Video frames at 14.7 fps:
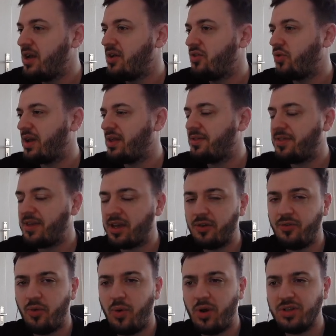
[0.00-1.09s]
So again, thank you
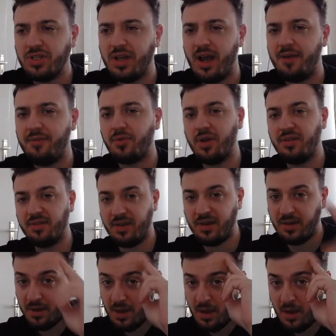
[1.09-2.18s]
for watching. Have a great
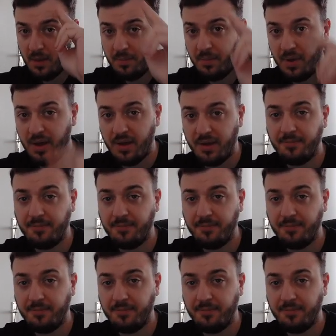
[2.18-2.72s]
day. Bye.